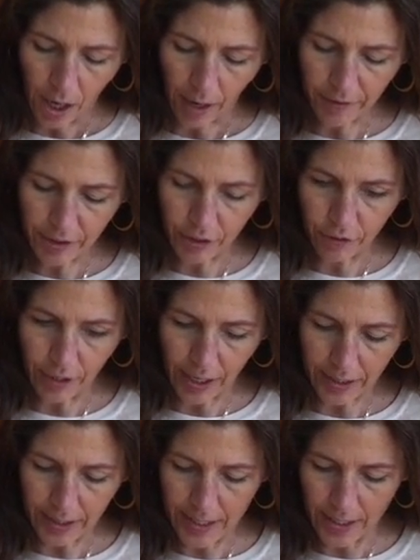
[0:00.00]
Obviously, you're
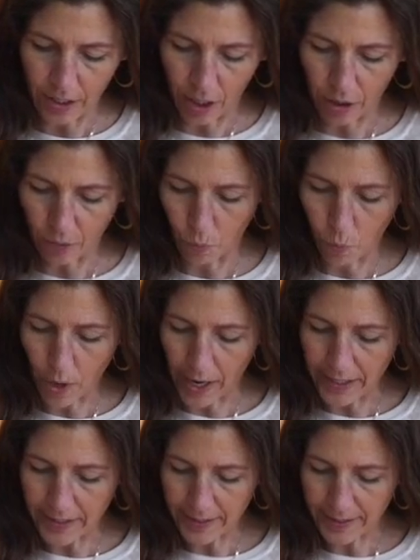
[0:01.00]
not going to eat it all at
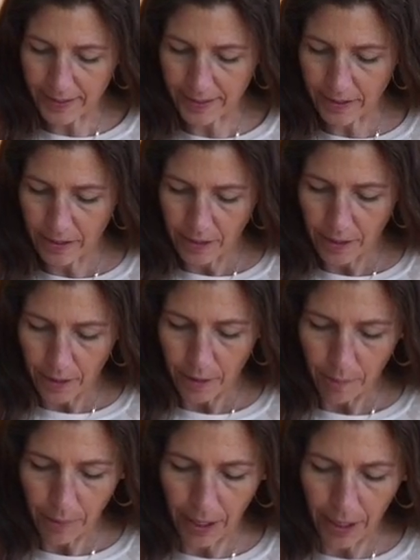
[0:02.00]
once,
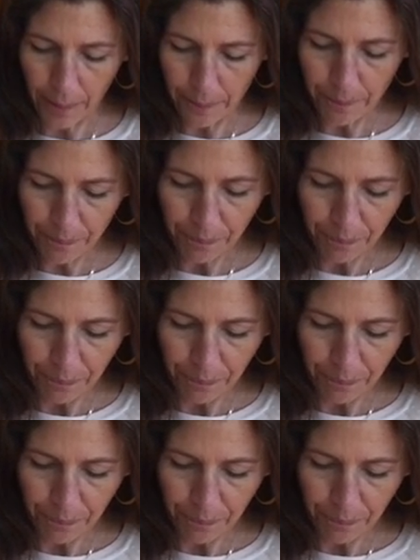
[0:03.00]
but